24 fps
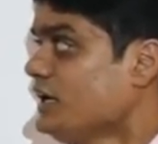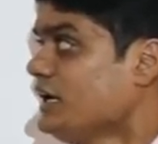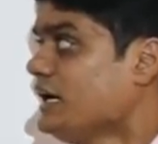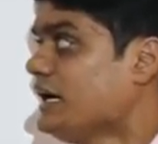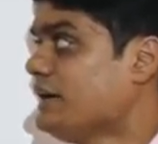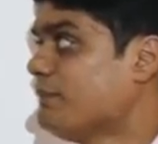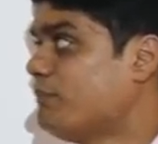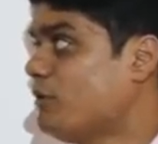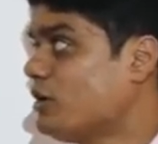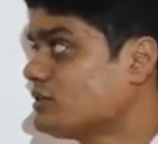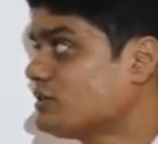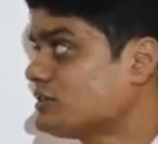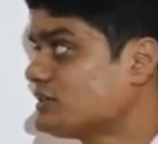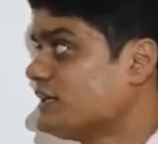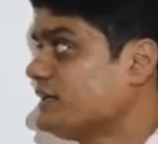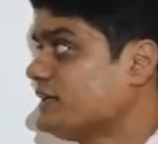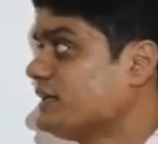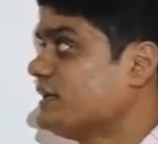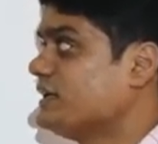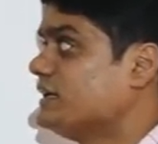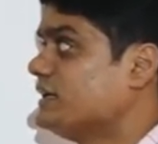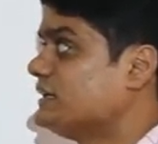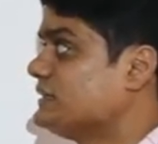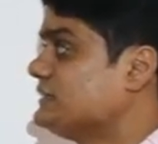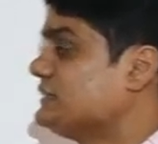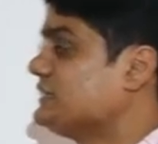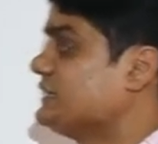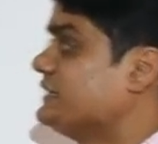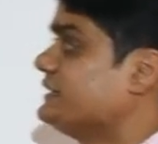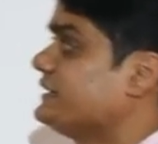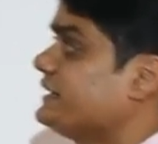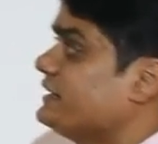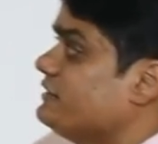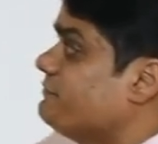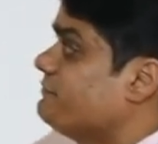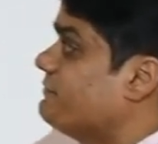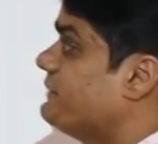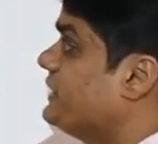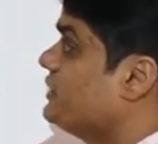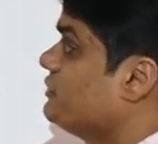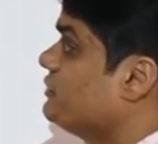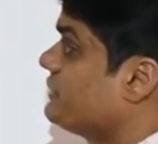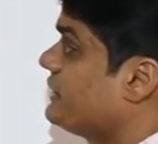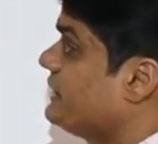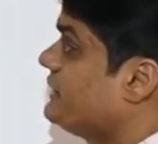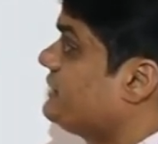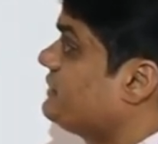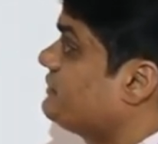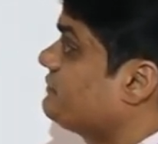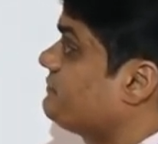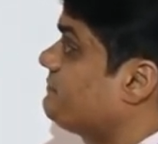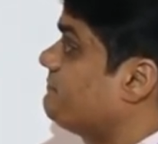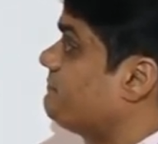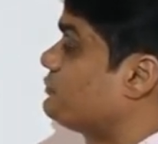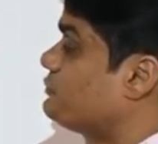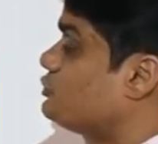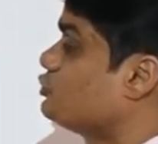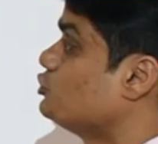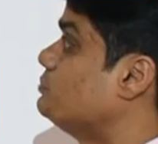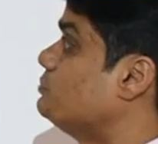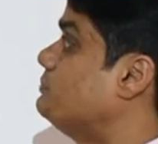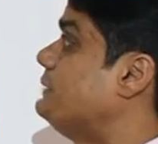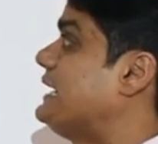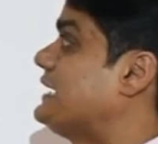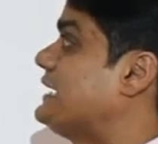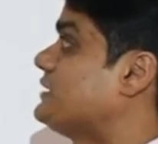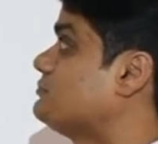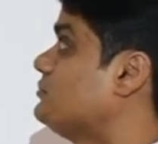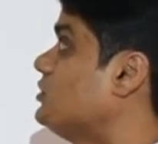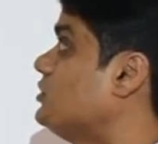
A box container contains 5 red, 2 black